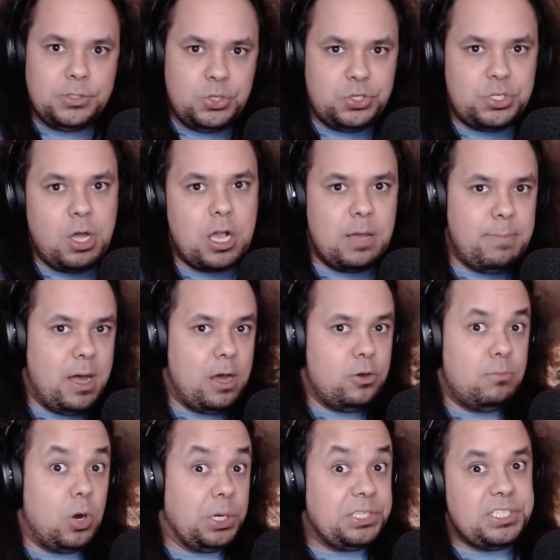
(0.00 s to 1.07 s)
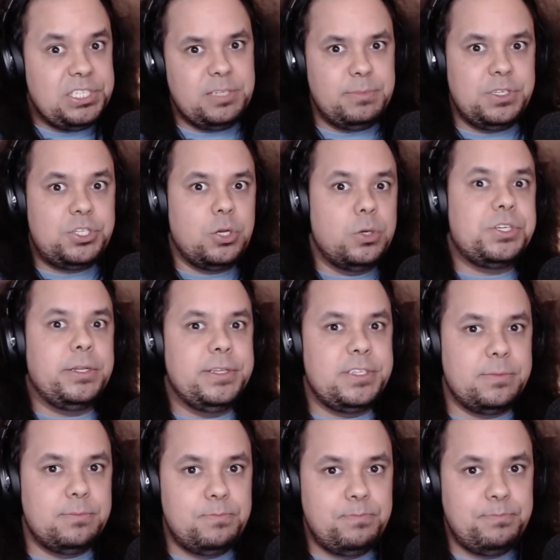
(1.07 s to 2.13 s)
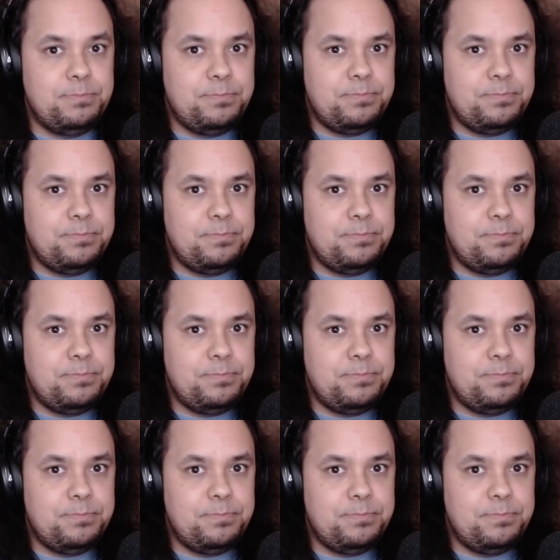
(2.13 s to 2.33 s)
to talk about Marxism and socialism